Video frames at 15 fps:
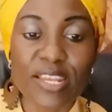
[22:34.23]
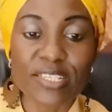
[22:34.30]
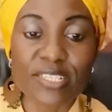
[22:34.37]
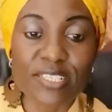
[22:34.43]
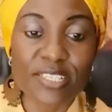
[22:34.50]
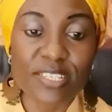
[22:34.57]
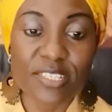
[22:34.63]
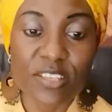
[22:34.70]

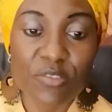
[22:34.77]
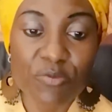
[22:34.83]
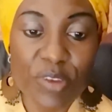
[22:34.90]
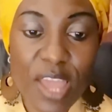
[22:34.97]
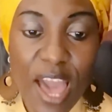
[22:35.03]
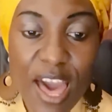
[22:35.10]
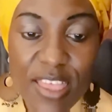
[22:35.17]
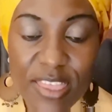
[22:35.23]

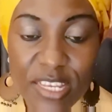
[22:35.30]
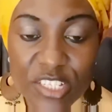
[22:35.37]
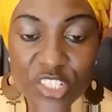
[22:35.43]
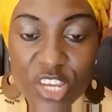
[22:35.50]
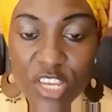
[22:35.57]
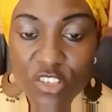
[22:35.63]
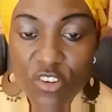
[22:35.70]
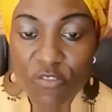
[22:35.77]
1963, and the
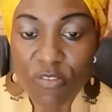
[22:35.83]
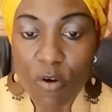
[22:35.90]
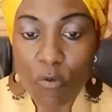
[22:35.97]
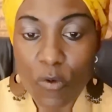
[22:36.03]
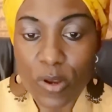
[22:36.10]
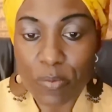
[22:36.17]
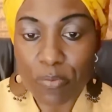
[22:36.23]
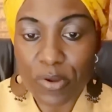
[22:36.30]

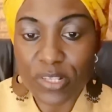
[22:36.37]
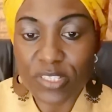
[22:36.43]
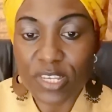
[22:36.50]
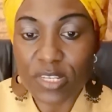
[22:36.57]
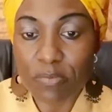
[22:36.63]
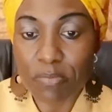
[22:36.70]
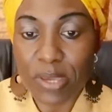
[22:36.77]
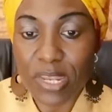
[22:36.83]
changeover when
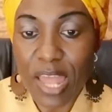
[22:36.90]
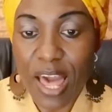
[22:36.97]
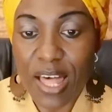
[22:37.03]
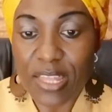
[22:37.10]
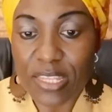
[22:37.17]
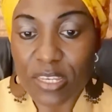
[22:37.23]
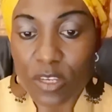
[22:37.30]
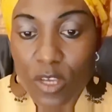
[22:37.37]
President Ben
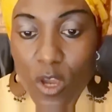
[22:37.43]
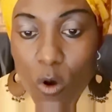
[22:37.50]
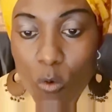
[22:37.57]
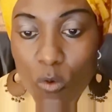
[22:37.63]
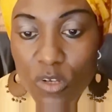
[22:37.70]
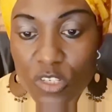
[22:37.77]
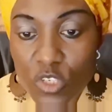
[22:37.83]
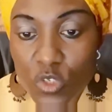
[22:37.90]
Ali
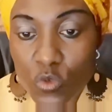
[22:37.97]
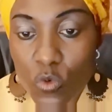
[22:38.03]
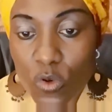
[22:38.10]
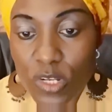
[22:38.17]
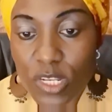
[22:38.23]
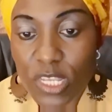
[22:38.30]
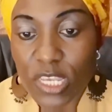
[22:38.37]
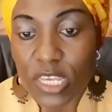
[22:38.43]
was
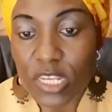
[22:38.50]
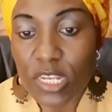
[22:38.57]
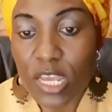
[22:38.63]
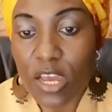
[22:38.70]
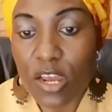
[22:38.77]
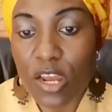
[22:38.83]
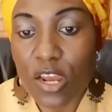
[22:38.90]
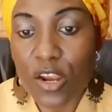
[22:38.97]
sworn in
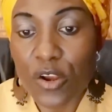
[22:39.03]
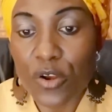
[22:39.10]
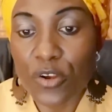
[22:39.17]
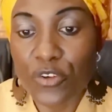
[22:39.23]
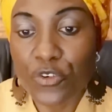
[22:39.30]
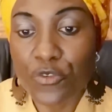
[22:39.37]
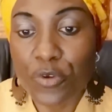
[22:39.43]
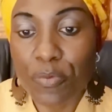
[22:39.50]
uh,
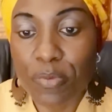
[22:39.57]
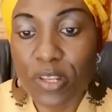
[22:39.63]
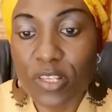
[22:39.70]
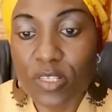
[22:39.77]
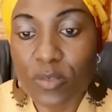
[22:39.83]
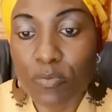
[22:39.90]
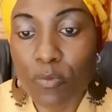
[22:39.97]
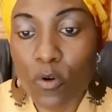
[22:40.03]
to
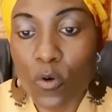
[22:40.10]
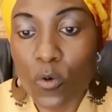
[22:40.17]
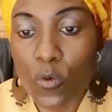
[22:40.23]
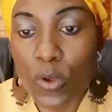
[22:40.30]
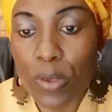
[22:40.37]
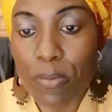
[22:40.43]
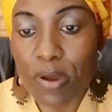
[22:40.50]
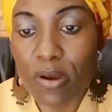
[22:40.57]
replace
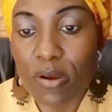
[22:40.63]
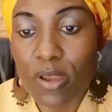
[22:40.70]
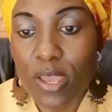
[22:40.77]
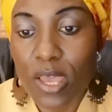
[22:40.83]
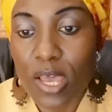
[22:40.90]
Bourguiba